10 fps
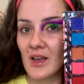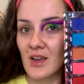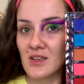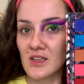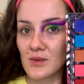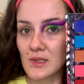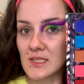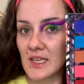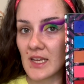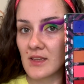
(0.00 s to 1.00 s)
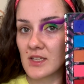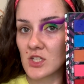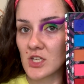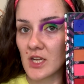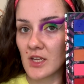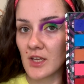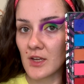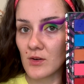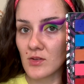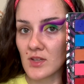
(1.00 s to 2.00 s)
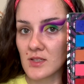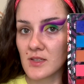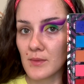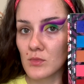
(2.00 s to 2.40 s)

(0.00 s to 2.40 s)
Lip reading: and then I'm going to take this shade here on that same